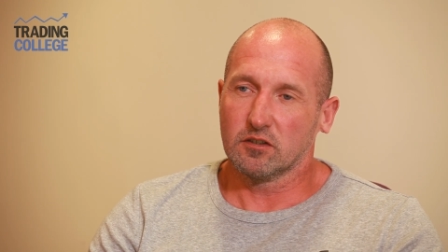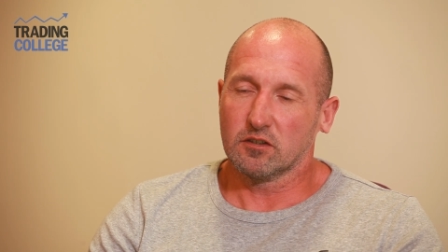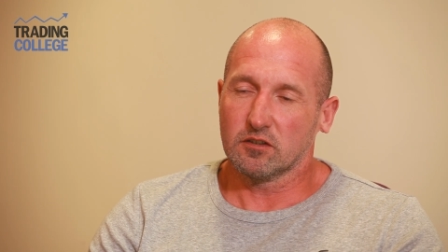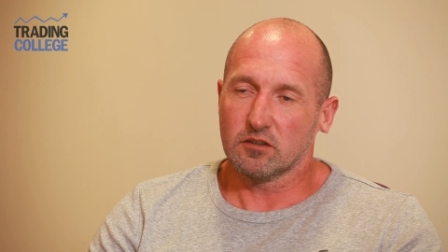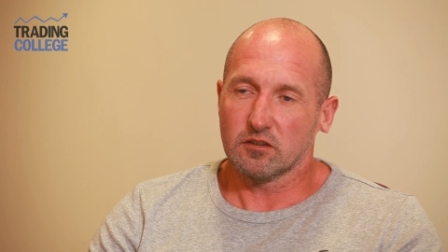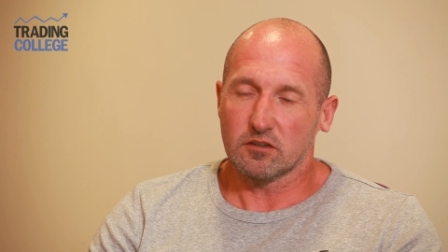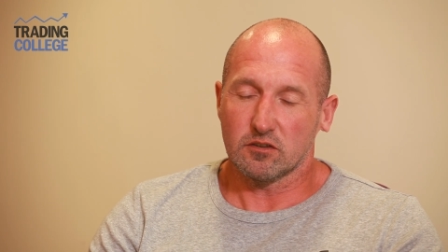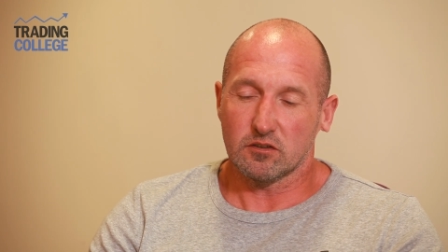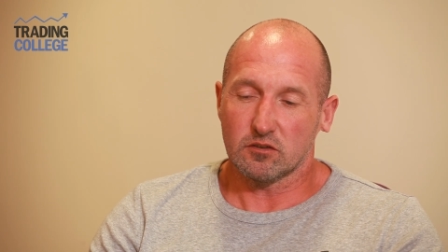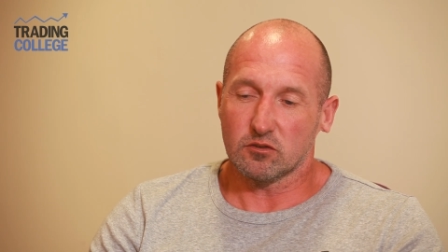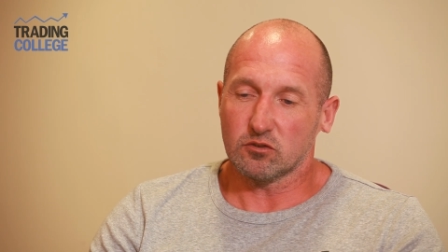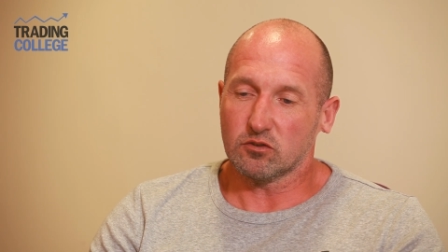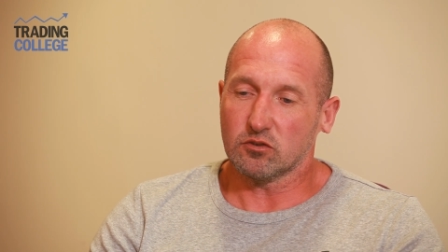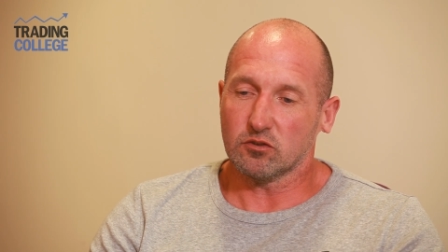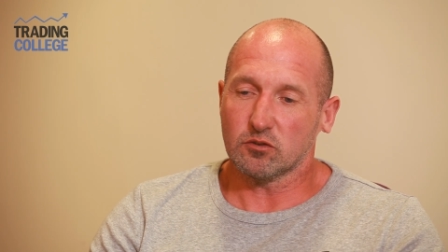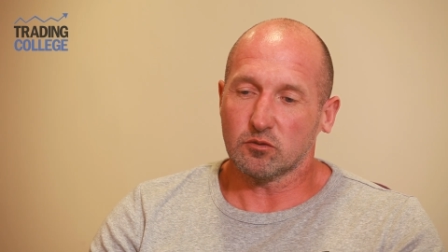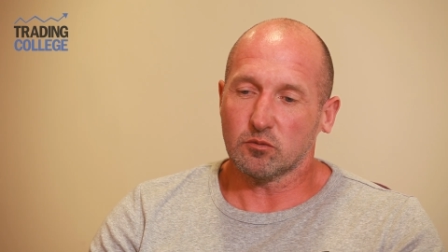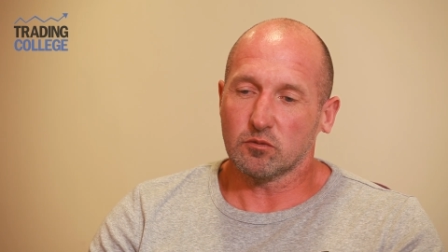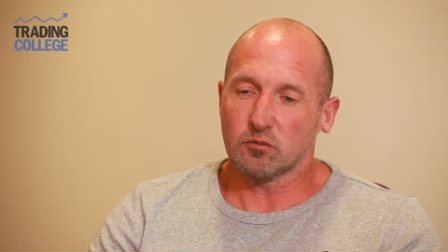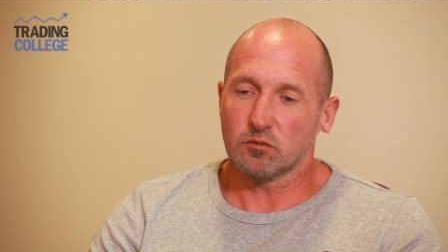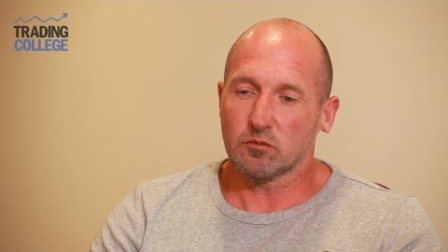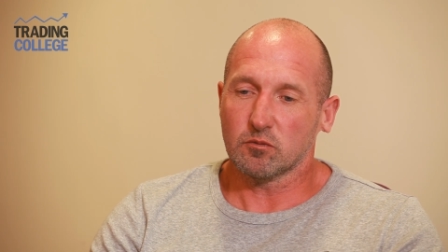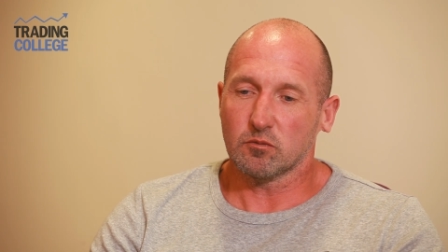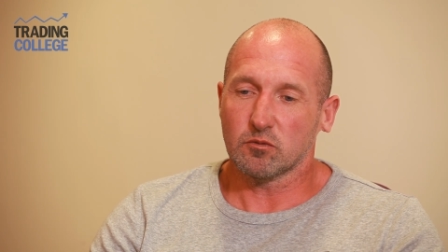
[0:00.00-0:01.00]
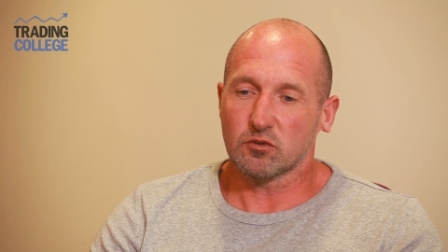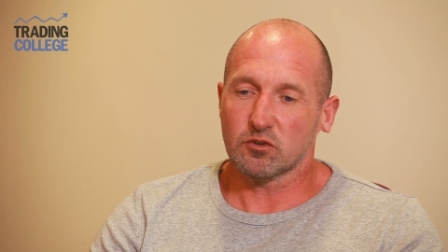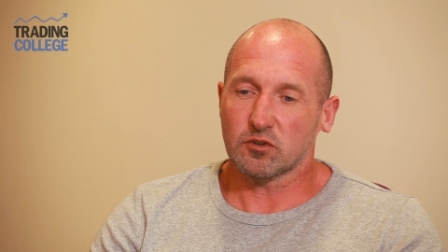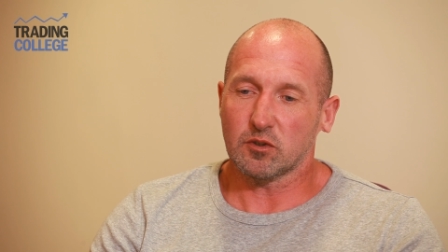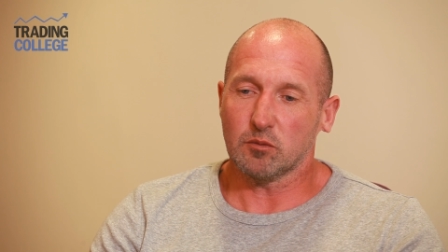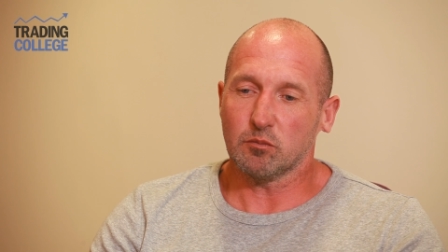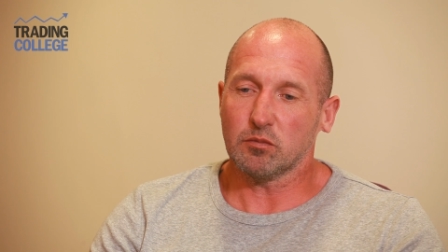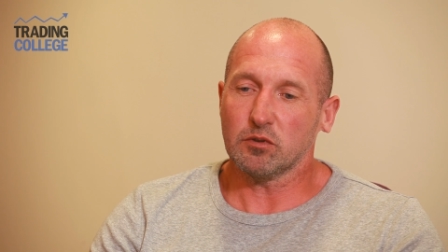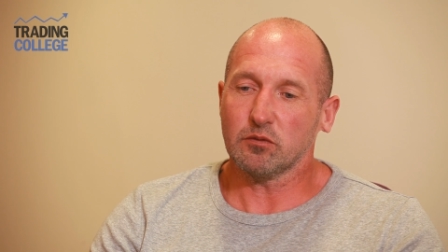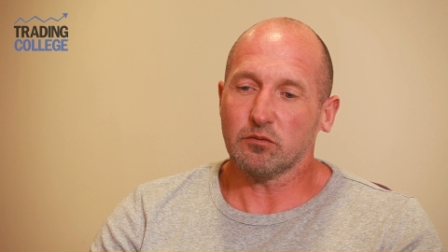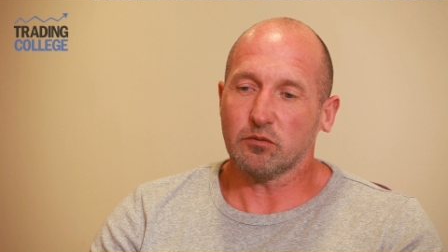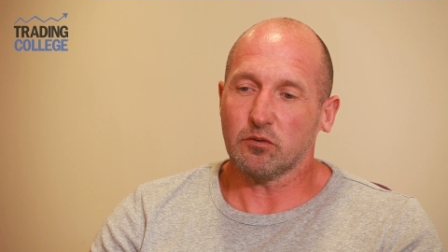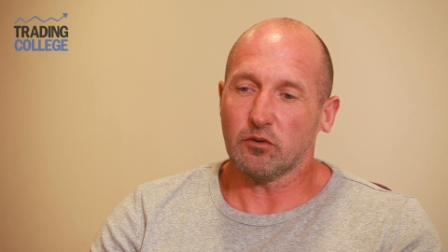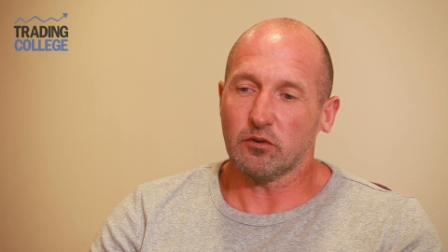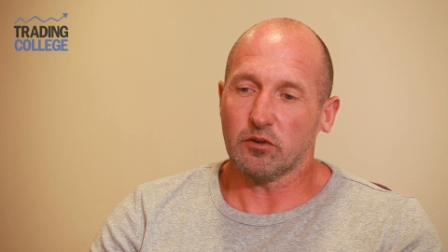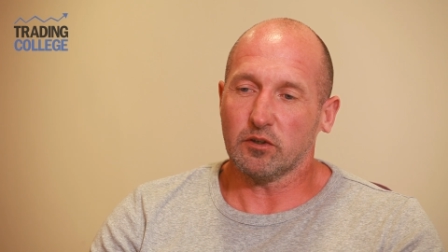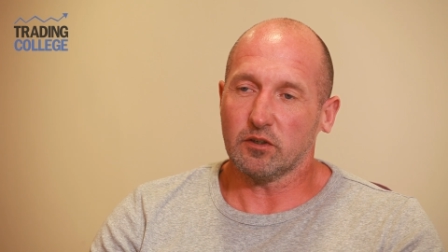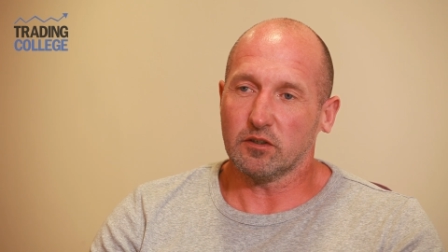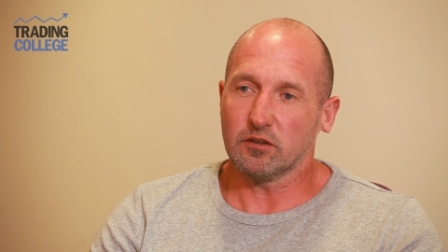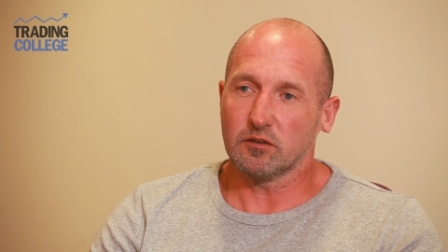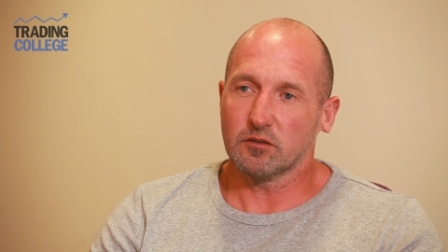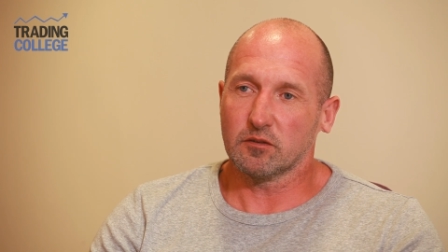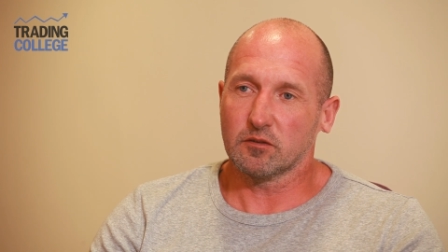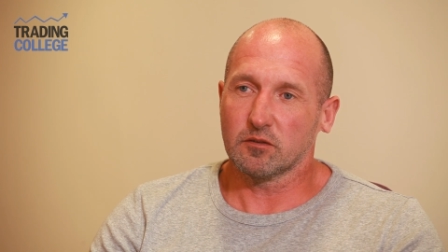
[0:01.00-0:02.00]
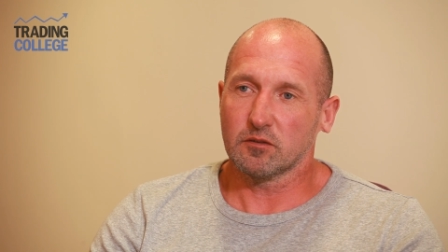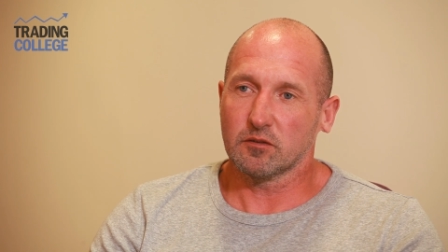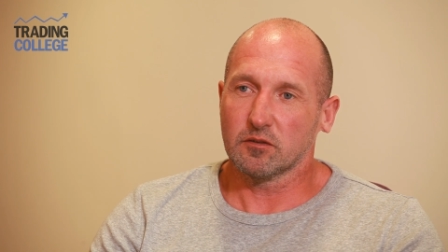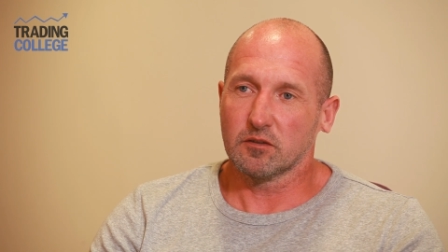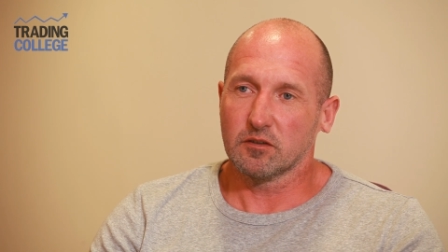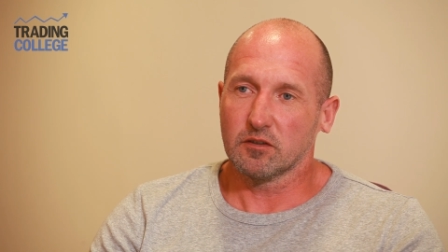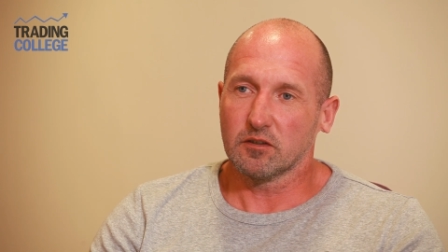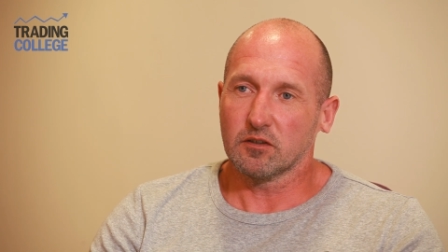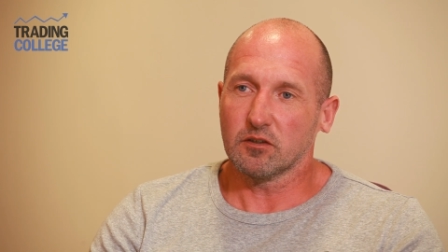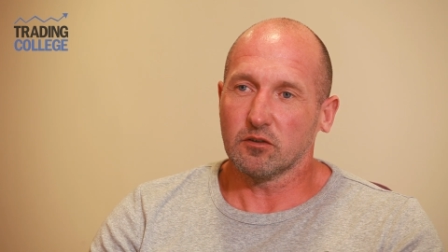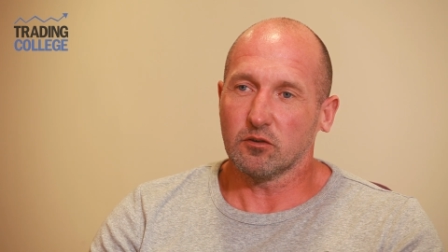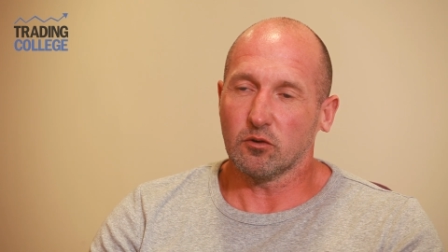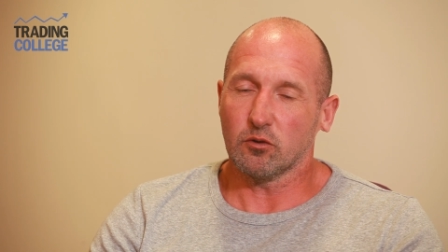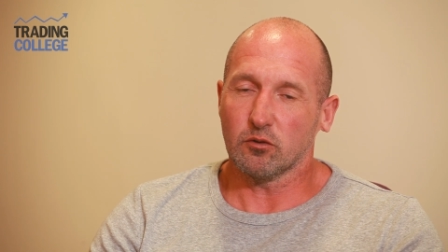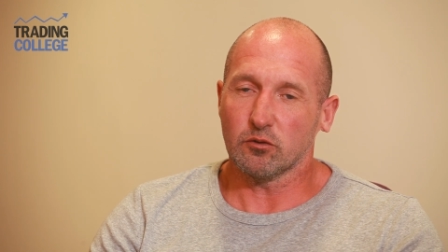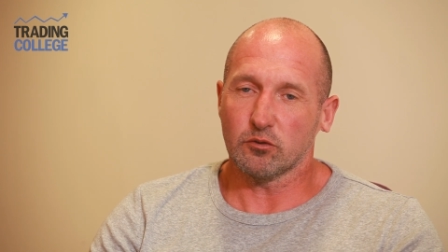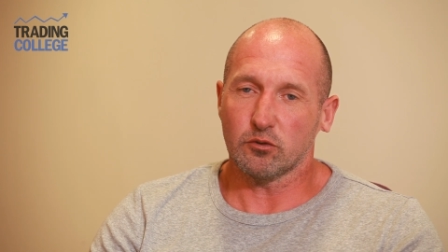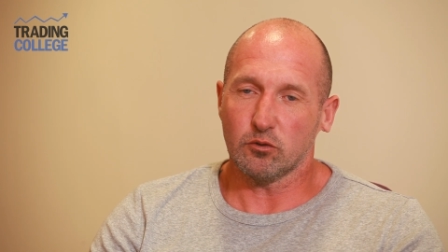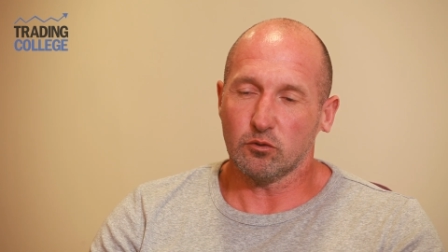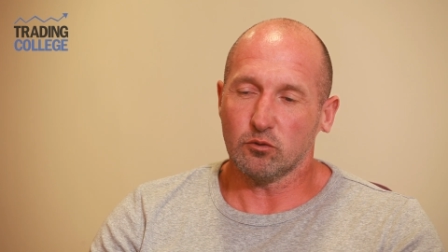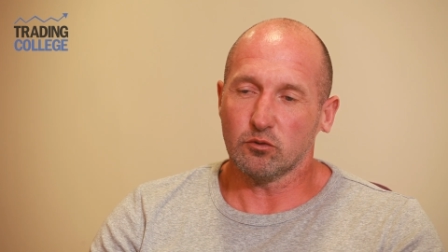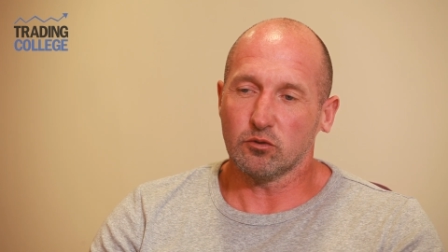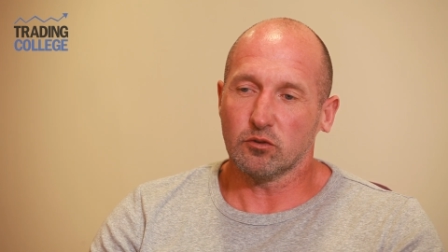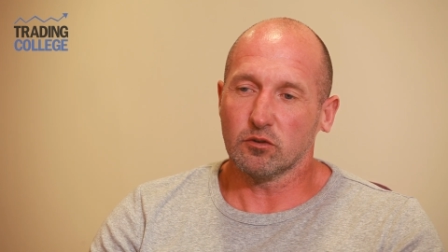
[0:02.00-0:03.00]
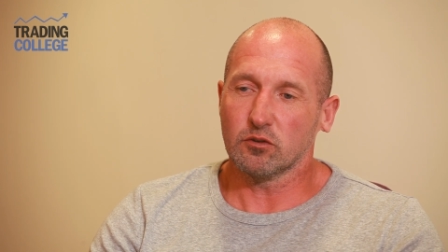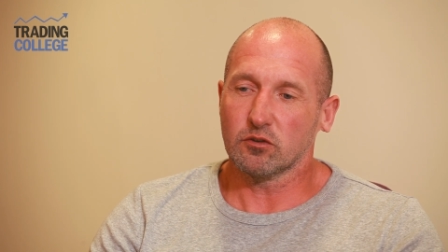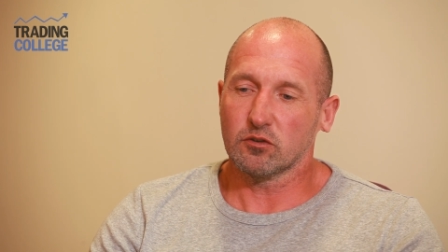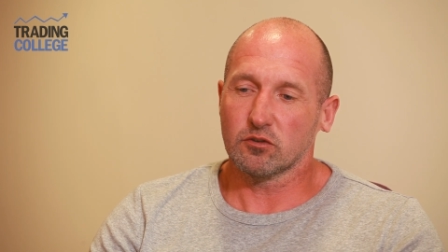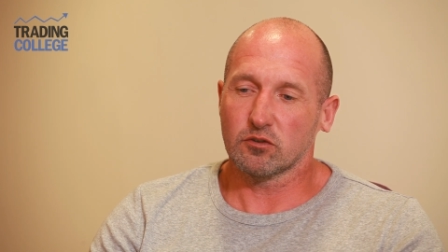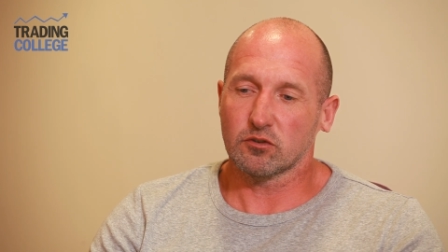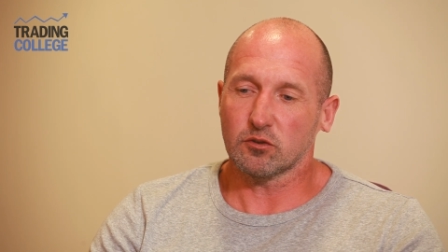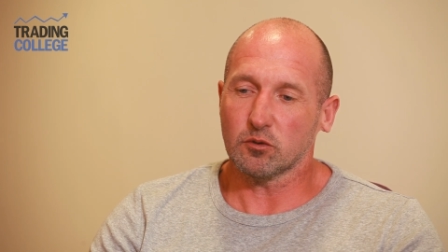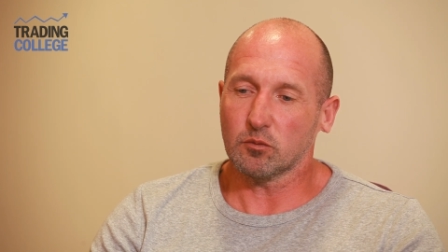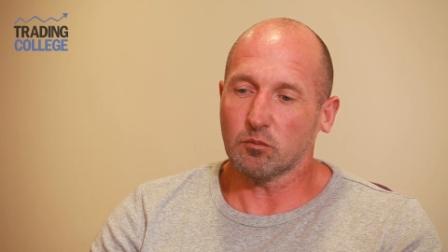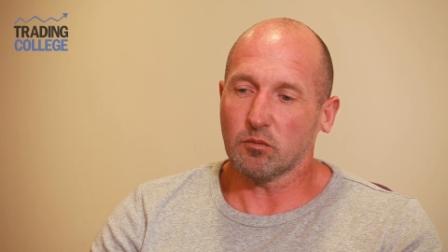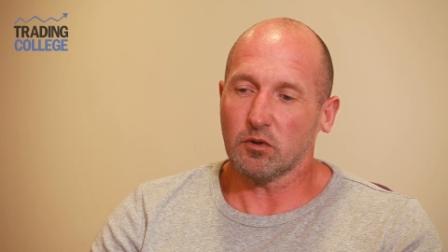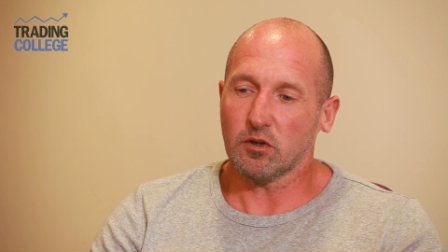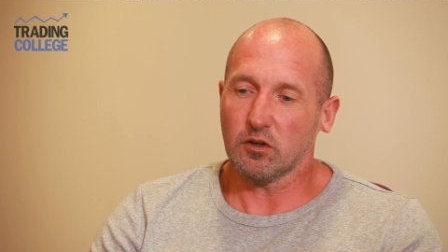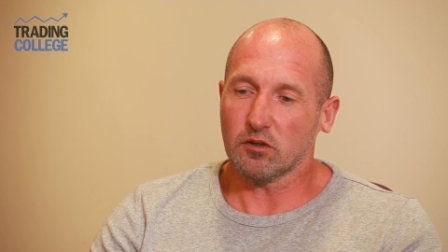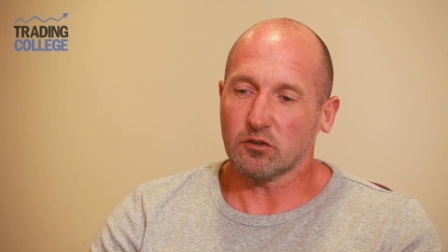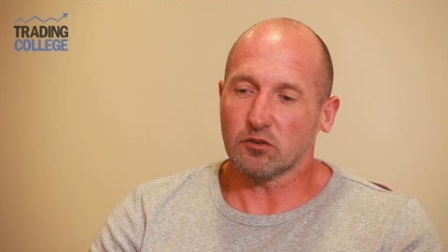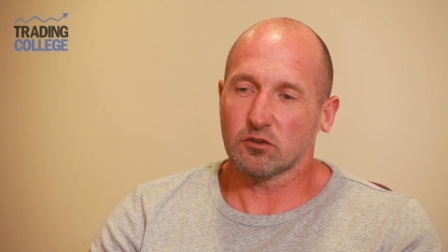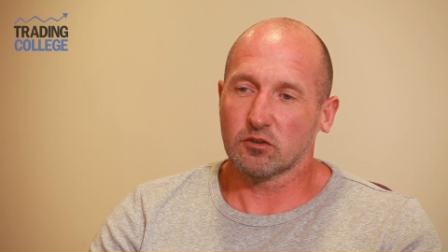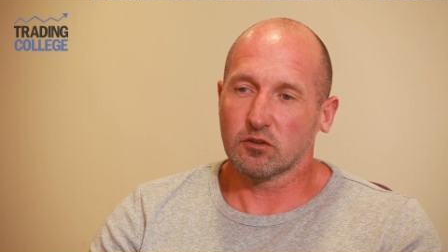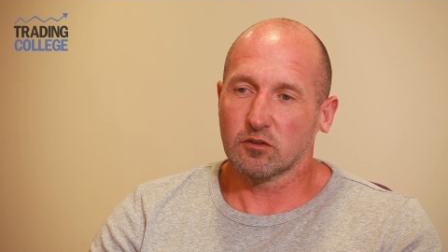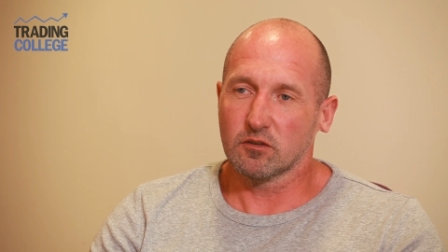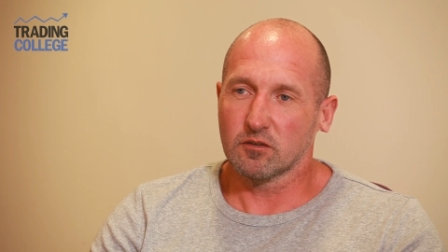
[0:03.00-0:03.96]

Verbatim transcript: and just simplify it, not do so much,